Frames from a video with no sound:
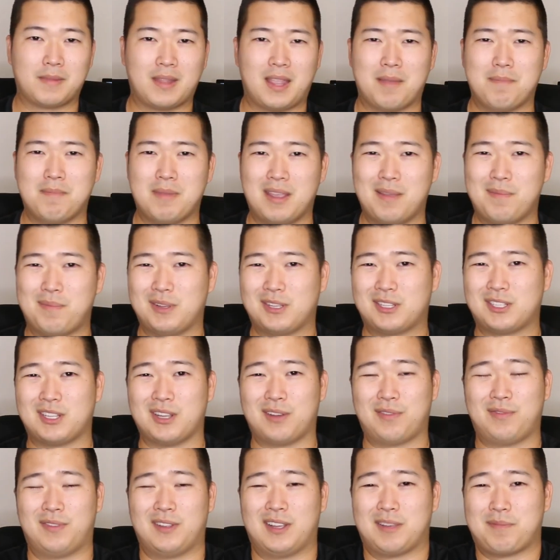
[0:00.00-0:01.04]
and maybe
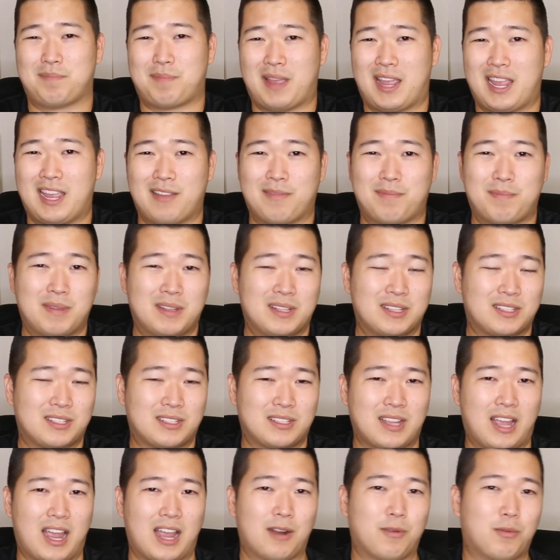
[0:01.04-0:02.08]
stuff like pavements,
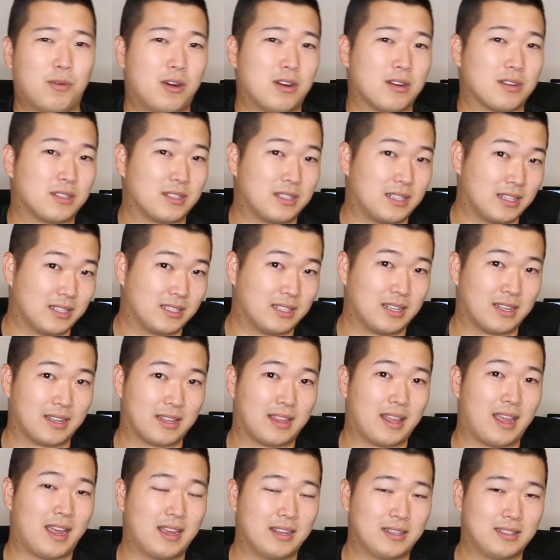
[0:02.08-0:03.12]
sidewalks, things like
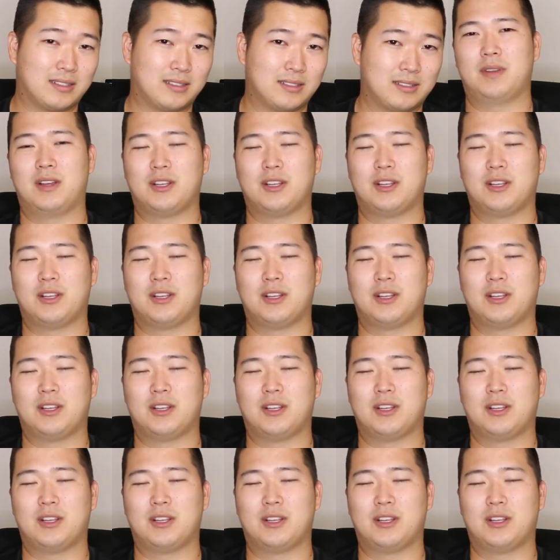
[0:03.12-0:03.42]
that.